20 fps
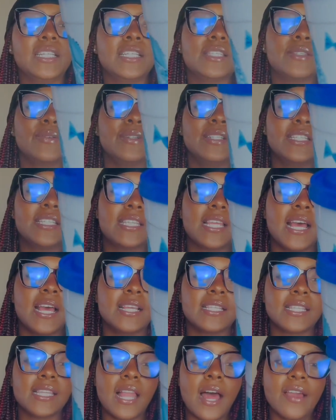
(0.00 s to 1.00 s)
This one
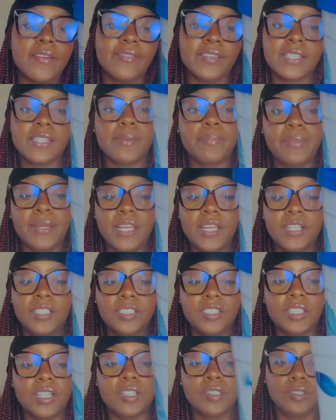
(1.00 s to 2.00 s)
says, "Life is a
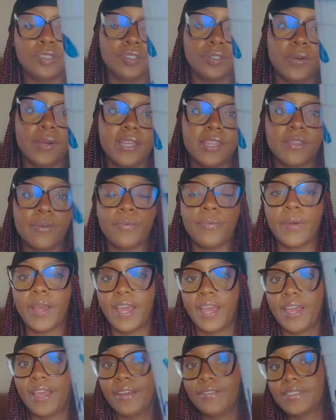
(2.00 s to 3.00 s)
beach, enjoy the
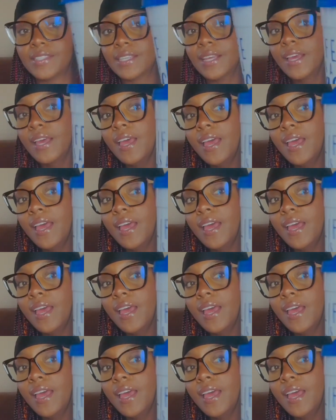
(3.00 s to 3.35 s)
waves."